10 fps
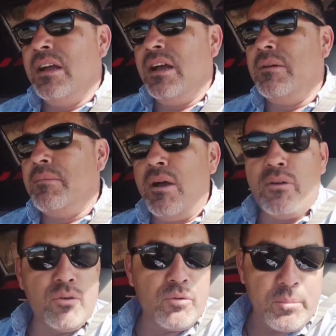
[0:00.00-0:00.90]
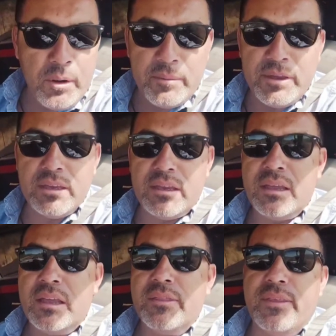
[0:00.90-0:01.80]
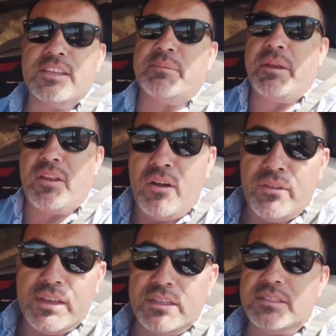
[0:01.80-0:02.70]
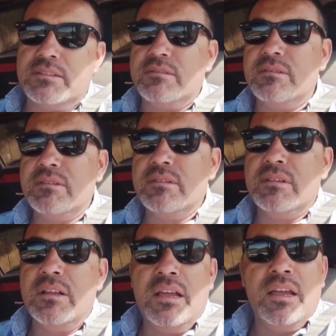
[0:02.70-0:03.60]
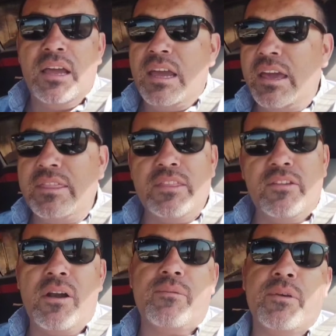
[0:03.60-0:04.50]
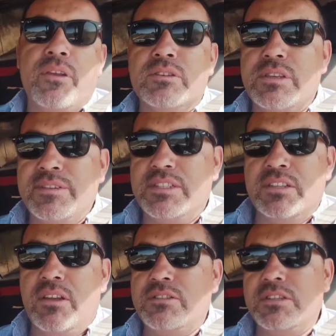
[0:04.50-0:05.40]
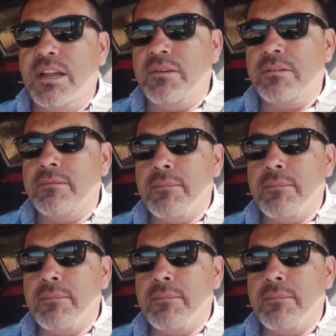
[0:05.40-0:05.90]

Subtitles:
How are you with plumbing? They expect all this, and then they're offering you $17 an hour.